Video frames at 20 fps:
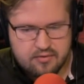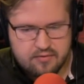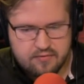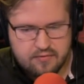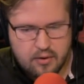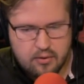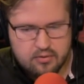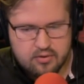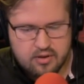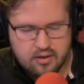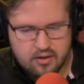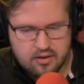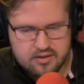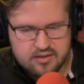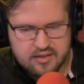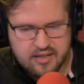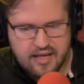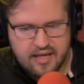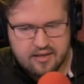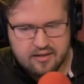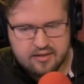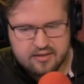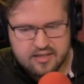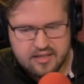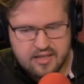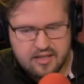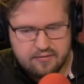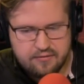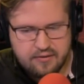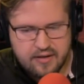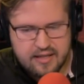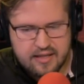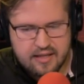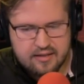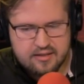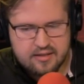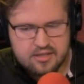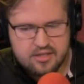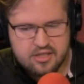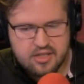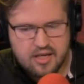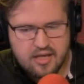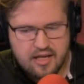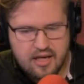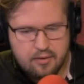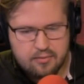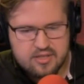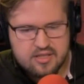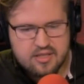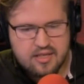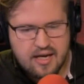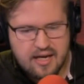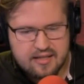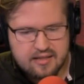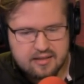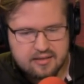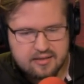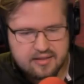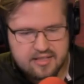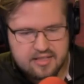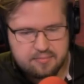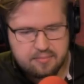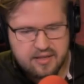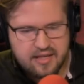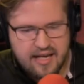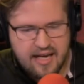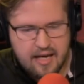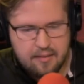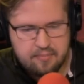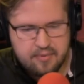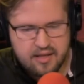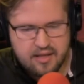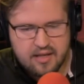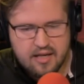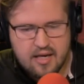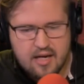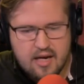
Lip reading: phone calls later did he find out that Xia was not the least bit happy.